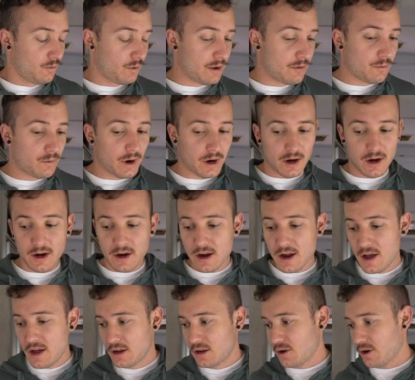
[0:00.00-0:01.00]
We were
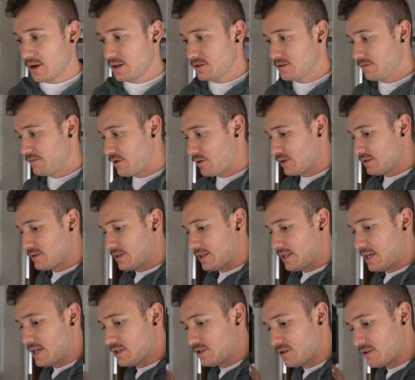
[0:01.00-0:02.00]
going to focus on
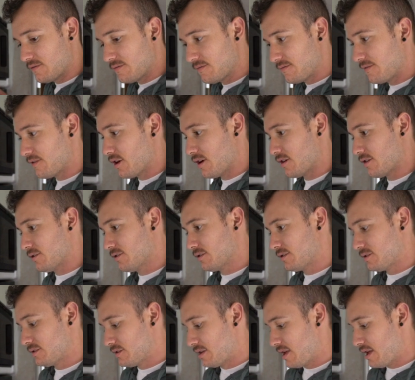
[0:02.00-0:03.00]
the kitchen
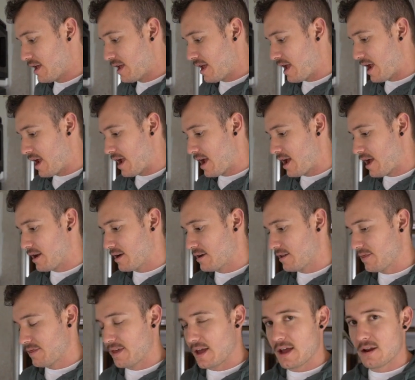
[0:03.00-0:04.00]
first, and
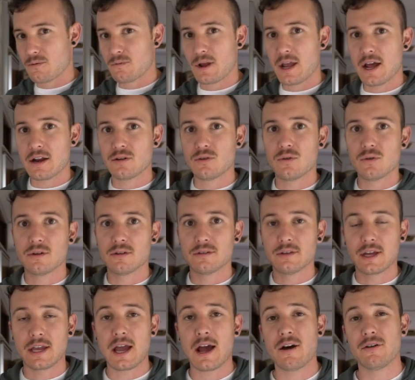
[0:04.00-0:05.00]
then we had to order
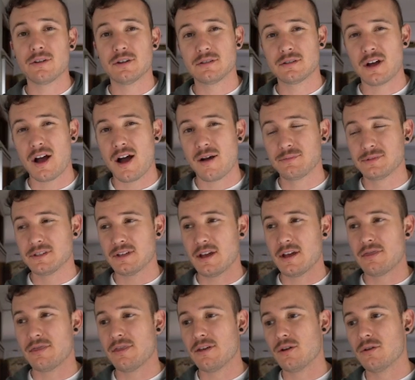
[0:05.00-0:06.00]
the countertops,
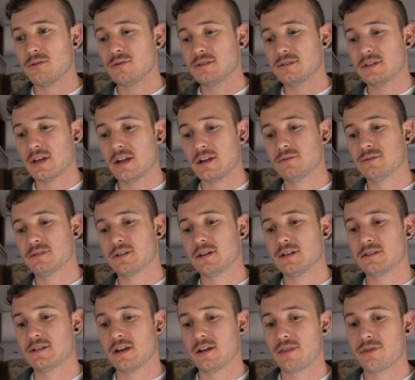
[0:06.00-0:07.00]
and those said it was
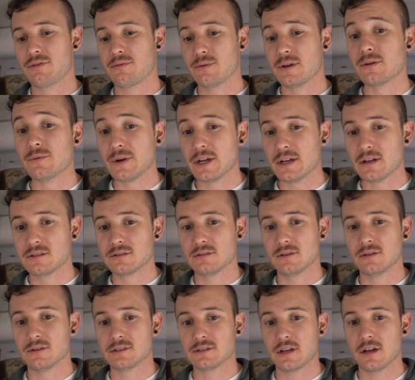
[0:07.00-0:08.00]
gonna take three weeks.
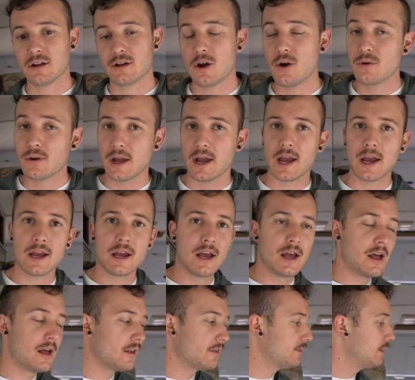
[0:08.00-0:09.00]
So I was like, okay,
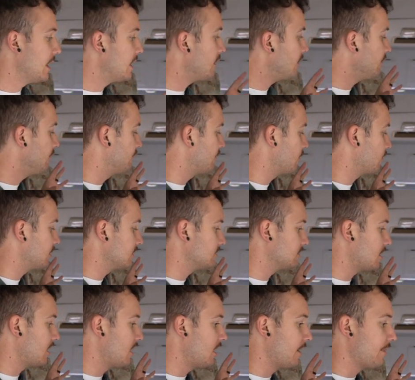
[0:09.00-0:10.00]
then I'll focus
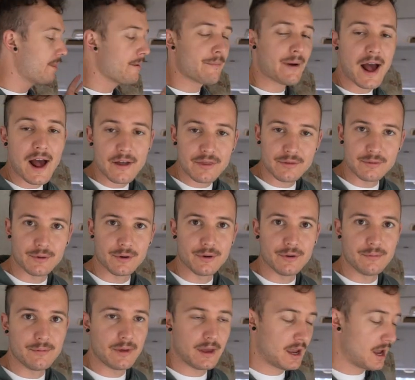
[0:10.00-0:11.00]
on the bathroom
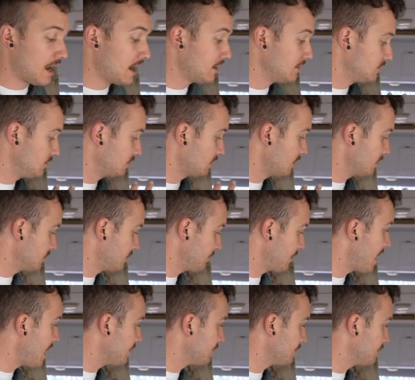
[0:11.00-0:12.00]
and start the
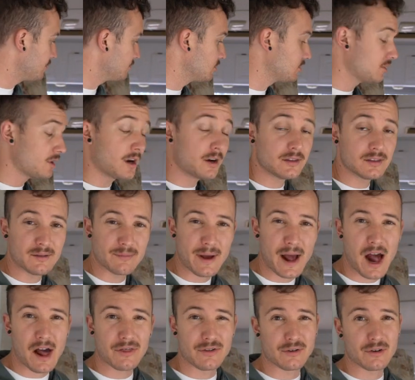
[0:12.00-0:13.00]
bathroom. Started the
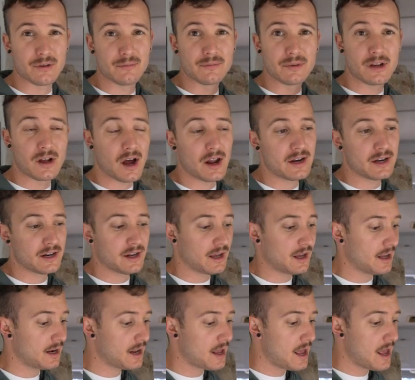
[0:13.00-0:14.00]
bathroom, gutted
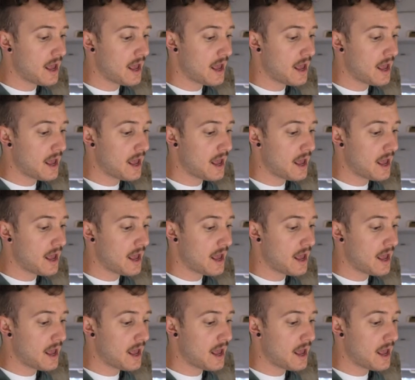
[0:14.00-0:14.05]
it,